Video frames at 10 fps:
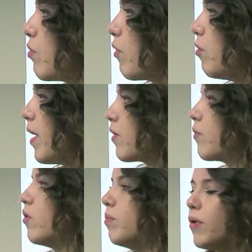throwback
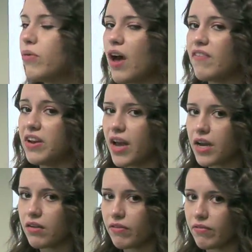rule both have a
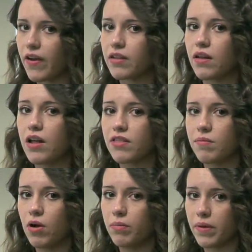negative effect on
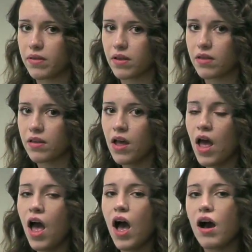small business.
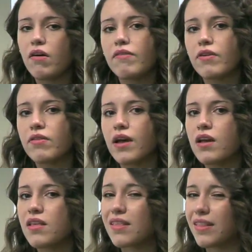However,
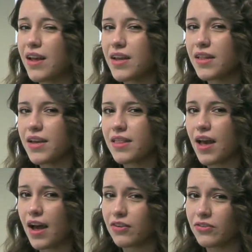that is likely
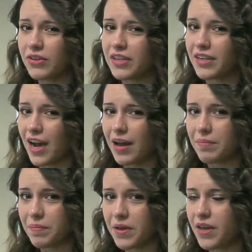to actually
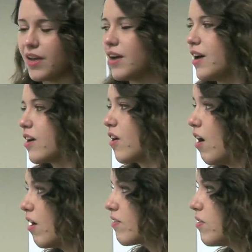not be a
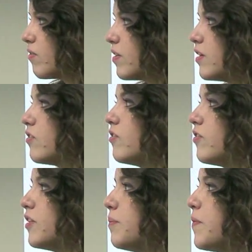causal
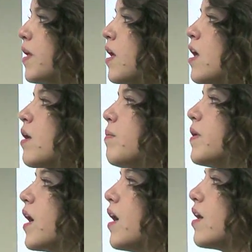relationship
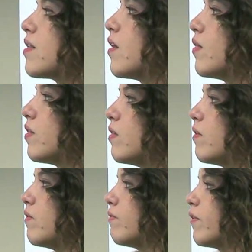because,
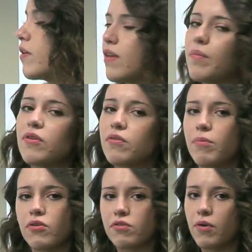for example,
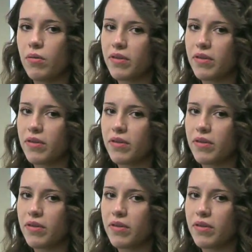most small